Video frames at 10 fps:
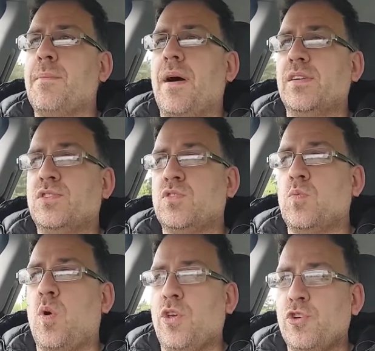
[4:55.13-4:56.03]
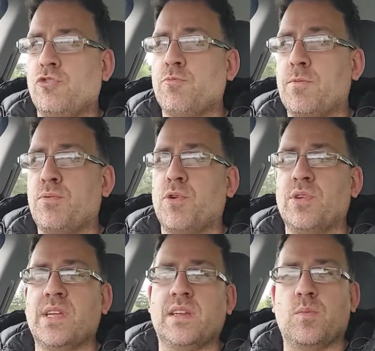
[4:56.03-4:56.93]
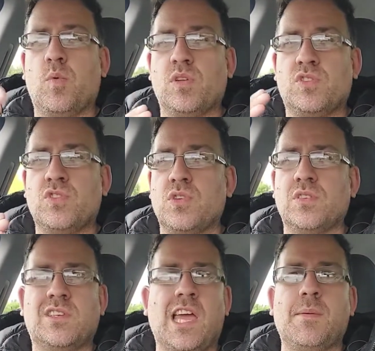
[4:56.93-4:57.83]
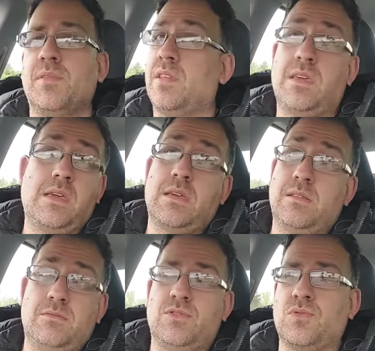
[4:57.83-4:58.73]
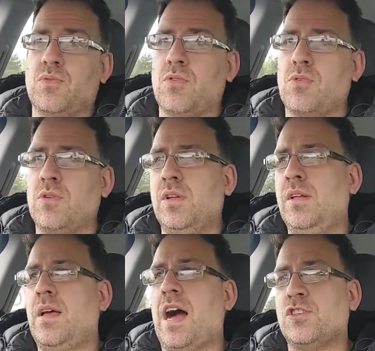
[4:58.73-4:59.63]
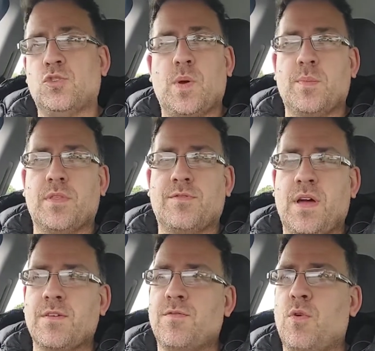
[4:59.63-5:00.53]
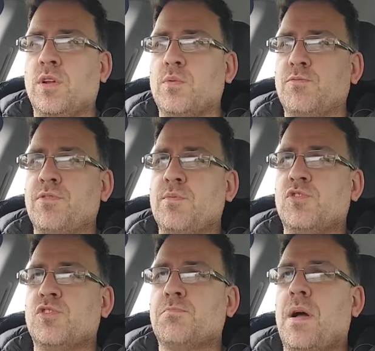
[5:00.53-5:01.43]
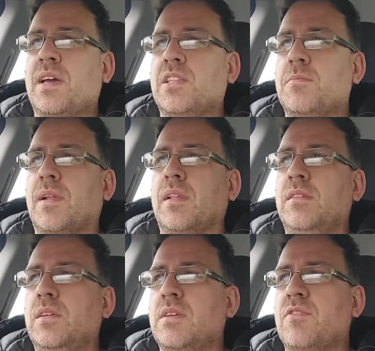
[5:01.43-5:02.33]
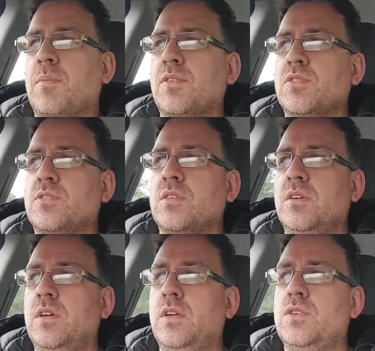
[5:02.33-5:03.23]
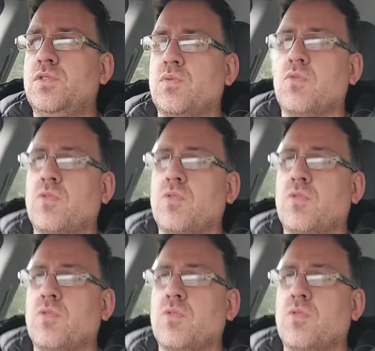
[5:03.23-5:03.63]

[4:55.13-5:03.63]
as to what you should be putting in at what certain time of the year. So I just went with the 540, which pretty much just bang in the middle, if I'm honest. So